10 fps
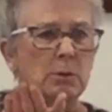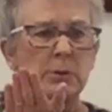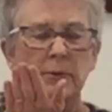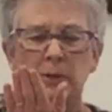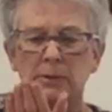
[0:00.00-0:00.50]

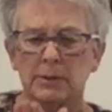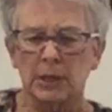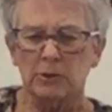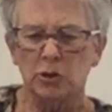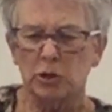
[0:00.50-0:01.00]
So the
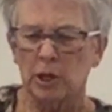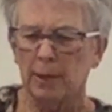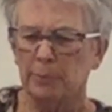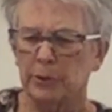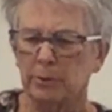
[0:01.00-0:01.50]
sixth
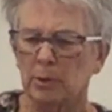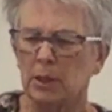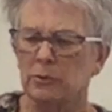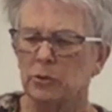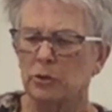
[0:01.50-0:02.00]

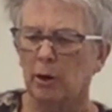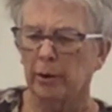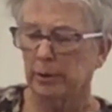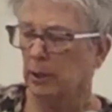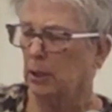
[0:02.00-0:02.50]
chapter is
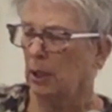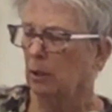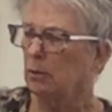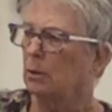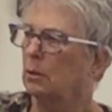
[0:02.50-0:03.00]
dark
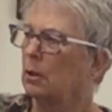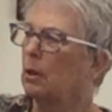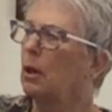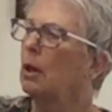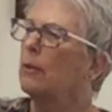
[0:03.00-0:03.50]
again.
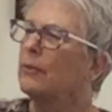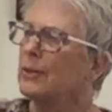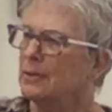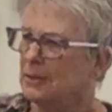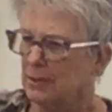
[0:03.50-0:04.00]

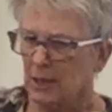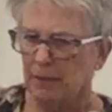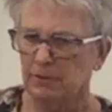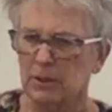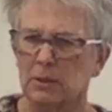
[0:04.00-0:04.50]
The
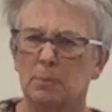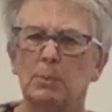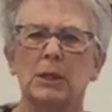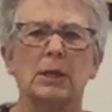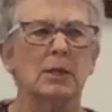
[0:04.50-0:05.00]

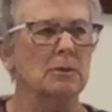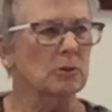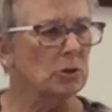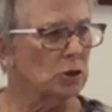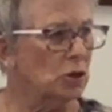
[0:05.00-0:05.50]
seventh
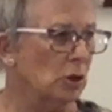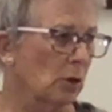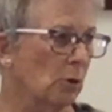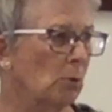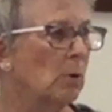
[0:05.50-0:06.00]
begins to
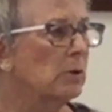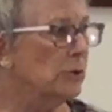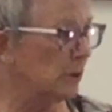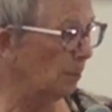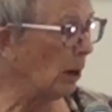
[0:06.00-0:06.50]
show
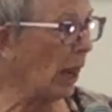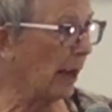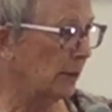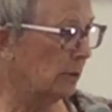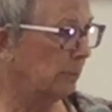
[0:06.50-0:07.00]
some
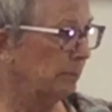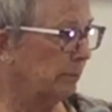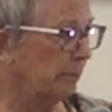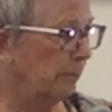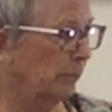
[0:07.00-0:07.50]
light.
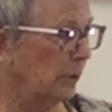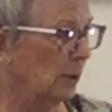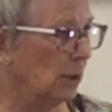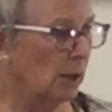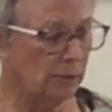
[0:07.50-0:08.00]

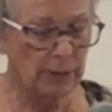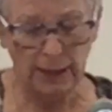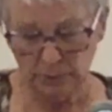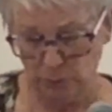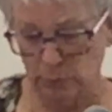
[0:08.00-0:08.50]
And
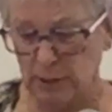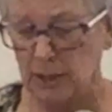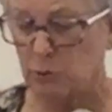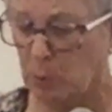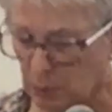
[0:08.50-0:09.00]
that's
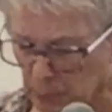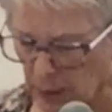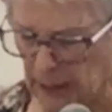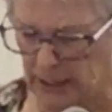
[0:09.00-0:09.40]
where we're